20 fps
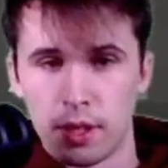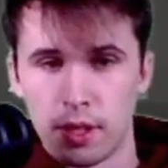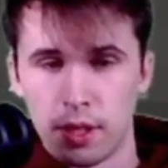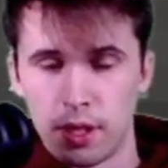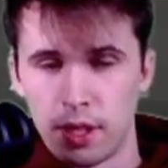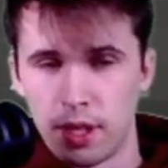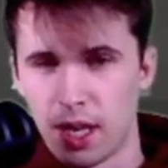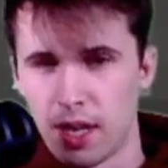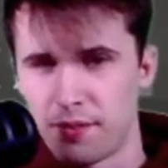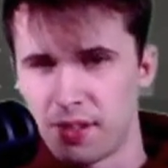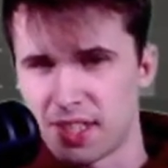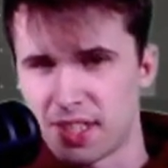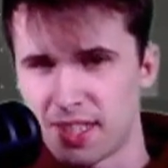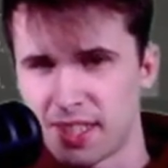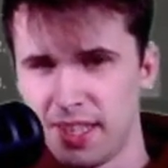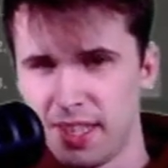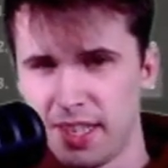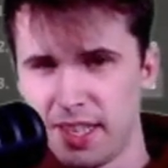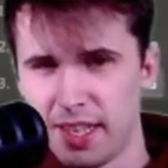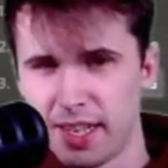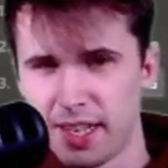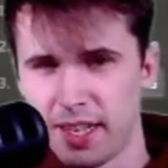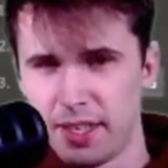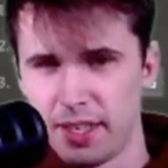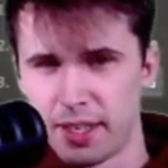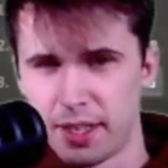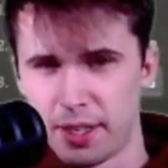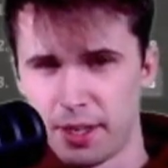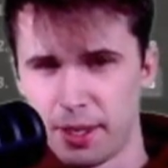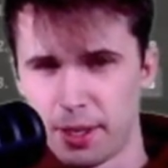And I have a sneaky
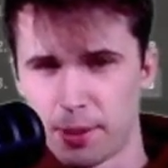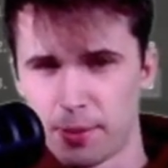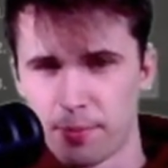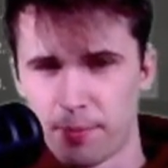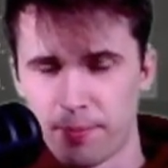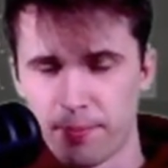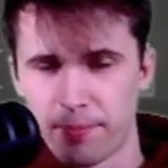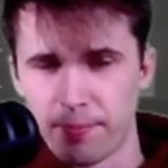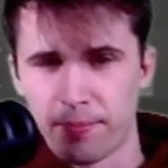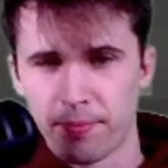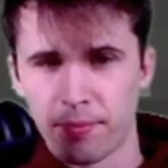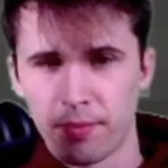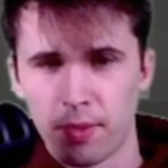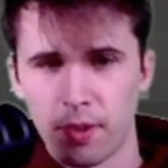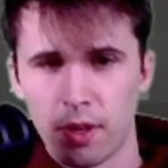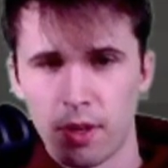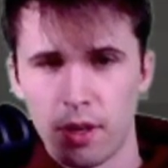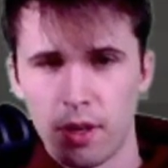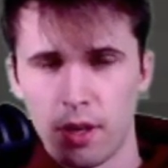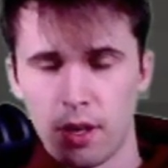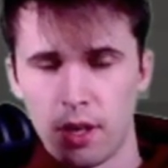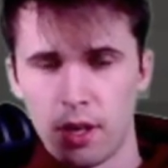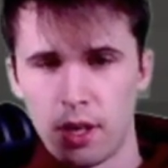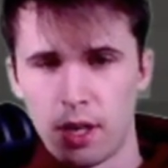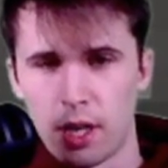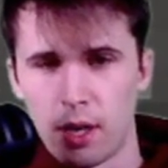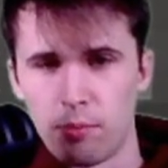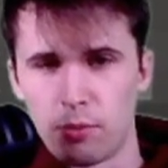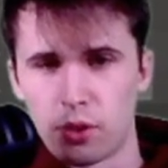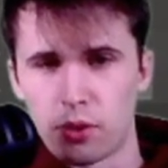idea here.
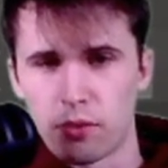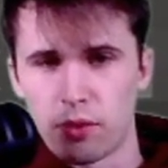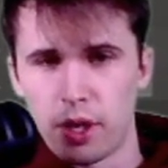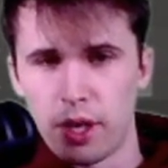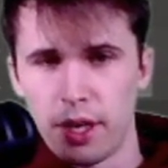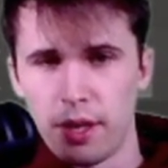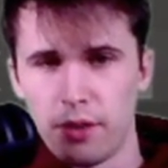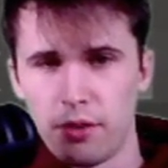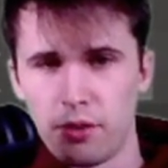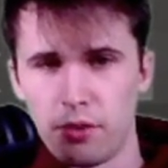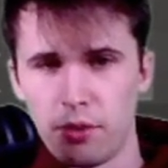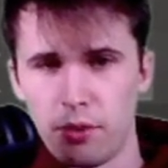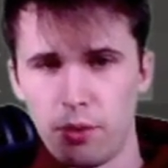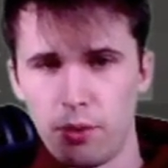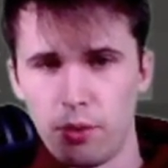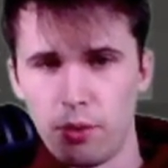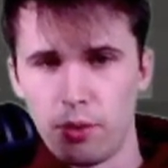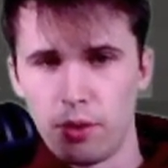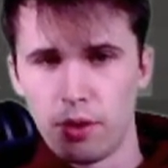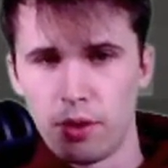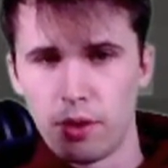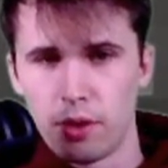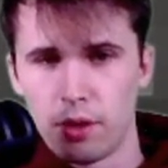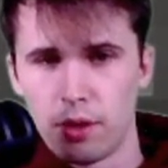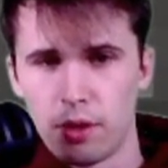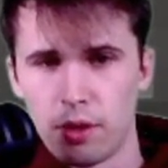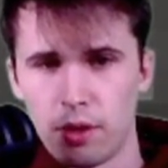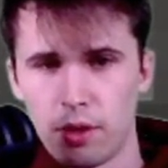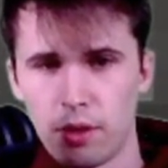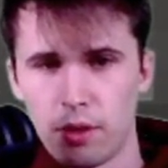I'm trying to
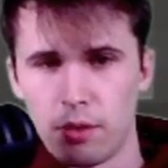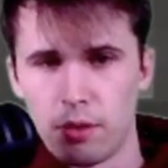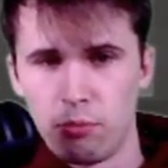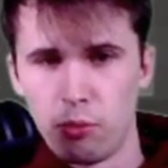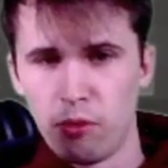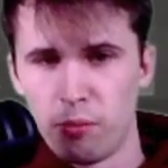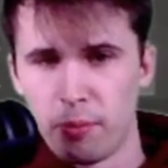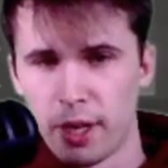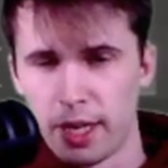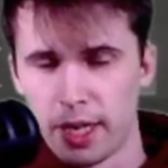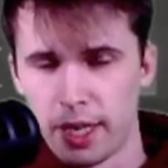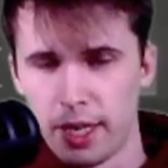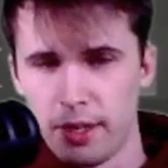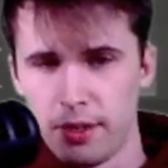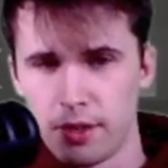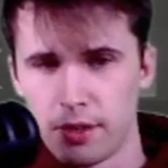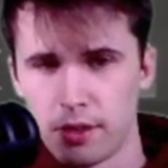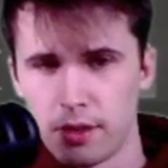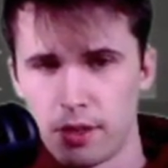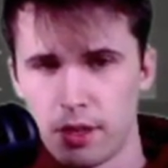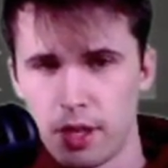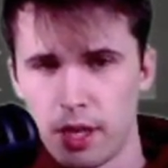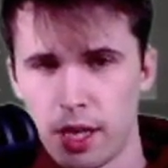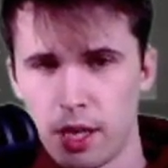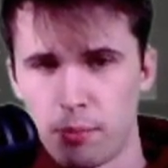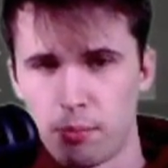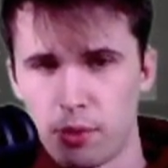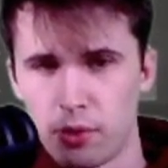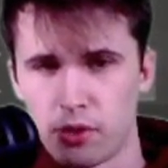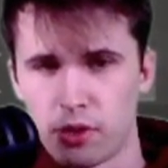move my knight
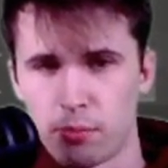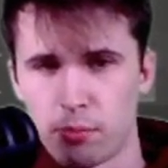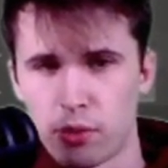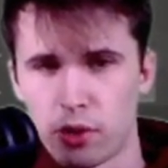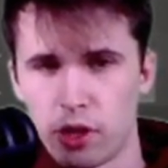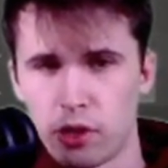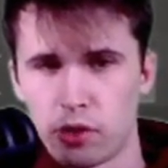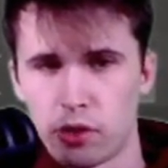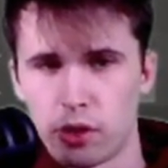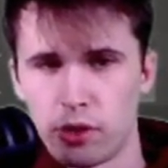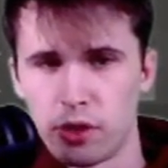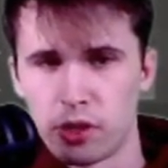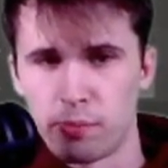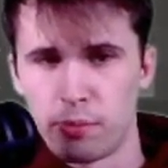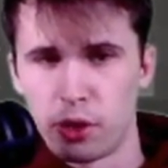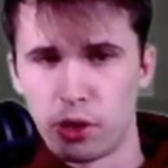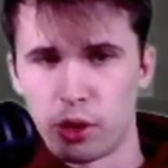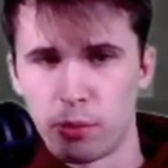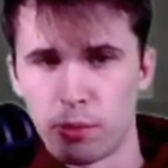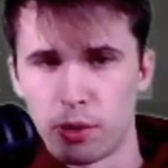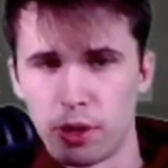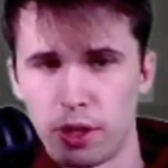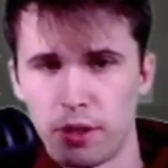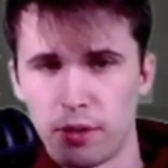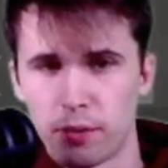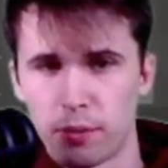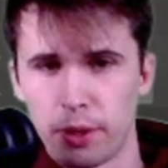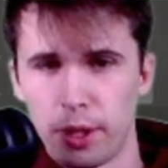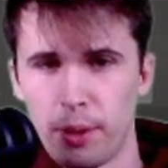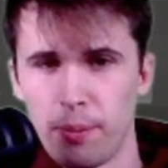and put some pressure on this bishop on
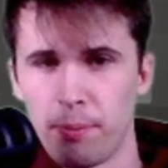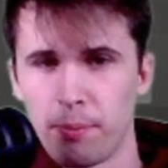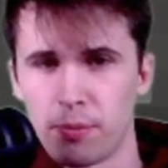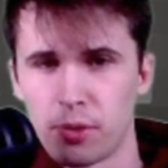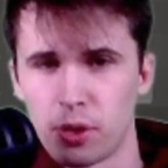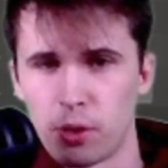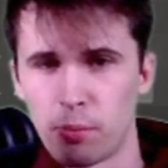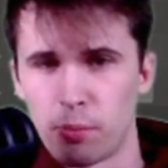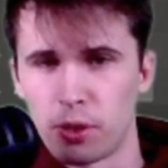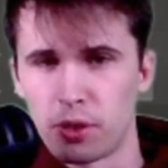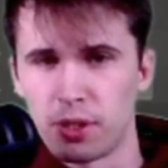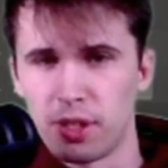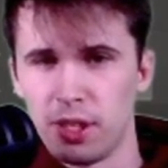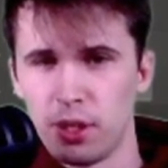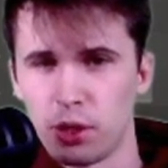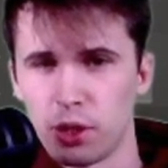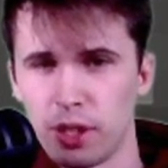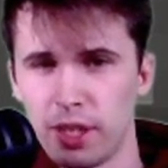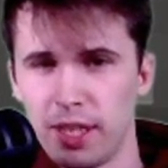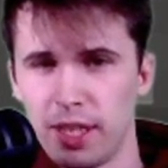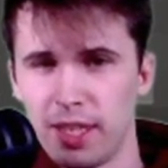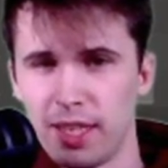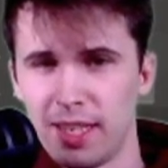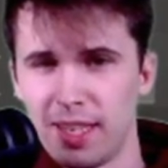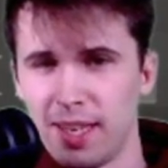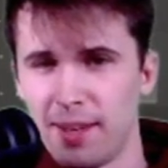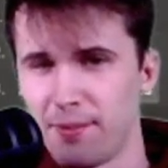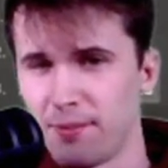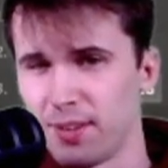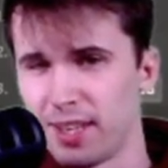e3. So potentially,
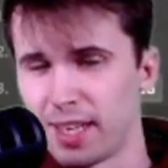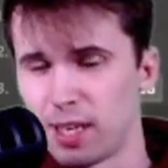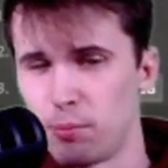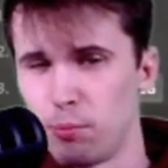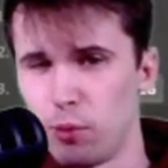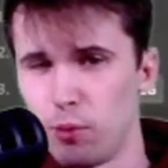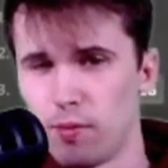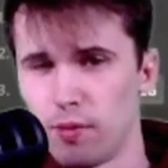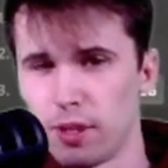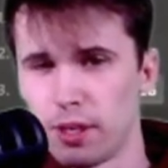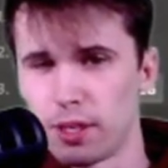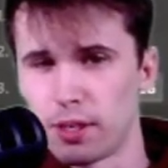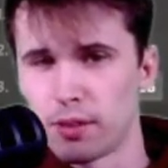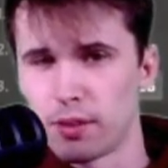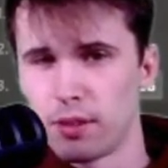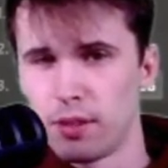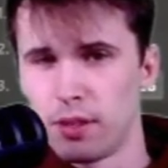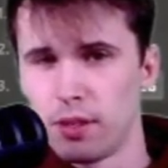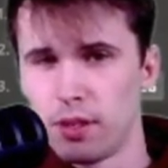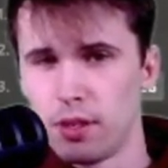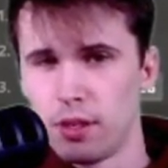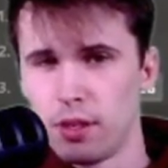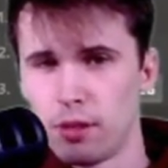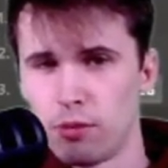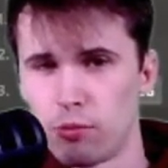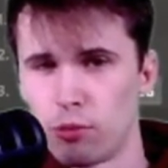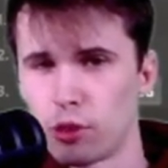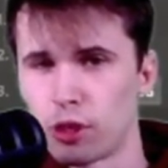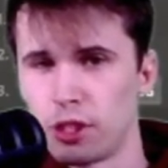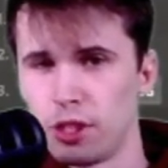if like a move like
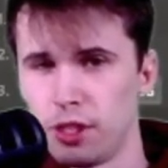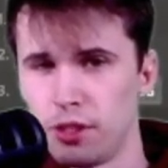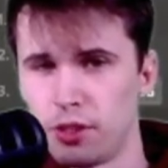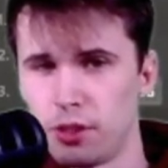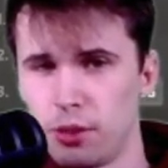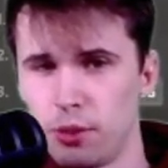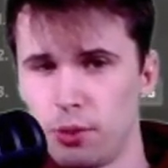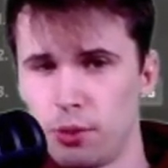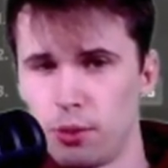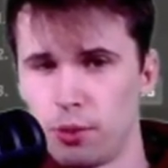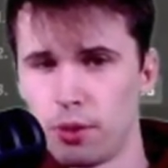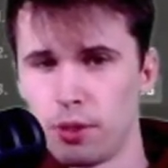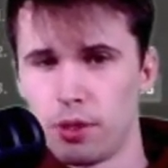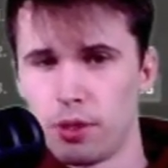rook d2,